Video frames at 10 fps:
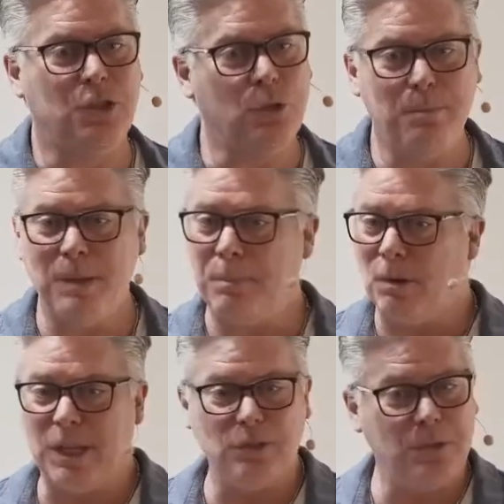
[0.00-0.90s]
Two
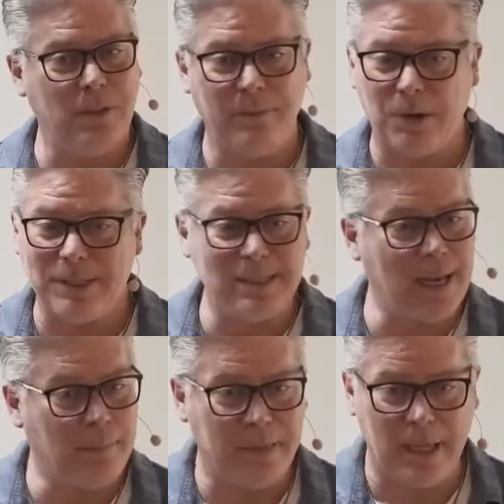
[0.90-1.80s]
people can do the very
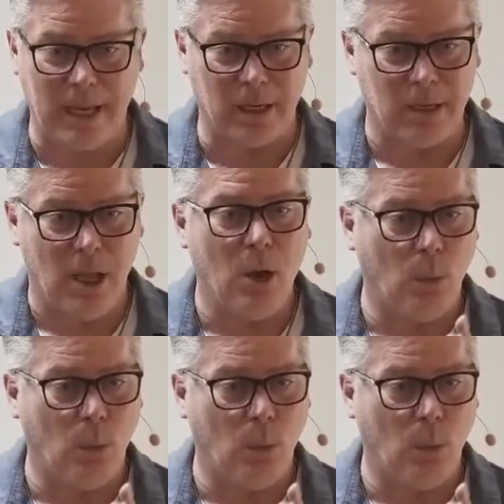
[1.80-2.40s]
same thing.